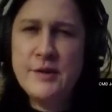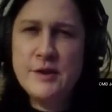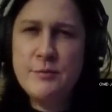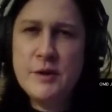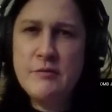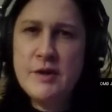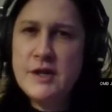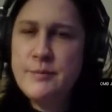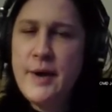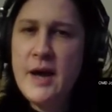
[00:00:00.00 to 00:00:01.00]
somebody
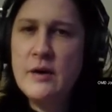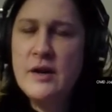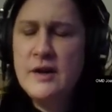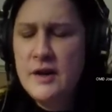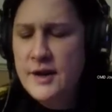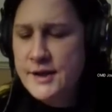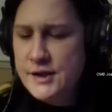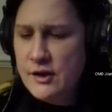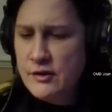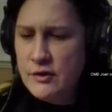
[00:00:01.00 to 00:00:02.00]
reading about an
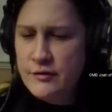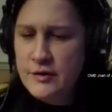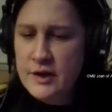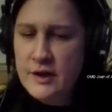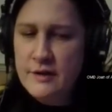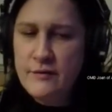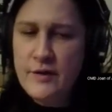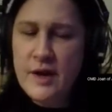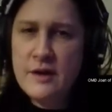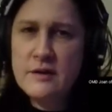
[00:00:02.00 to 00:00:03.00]
historical figure and
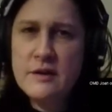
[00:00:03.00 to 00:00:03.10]
then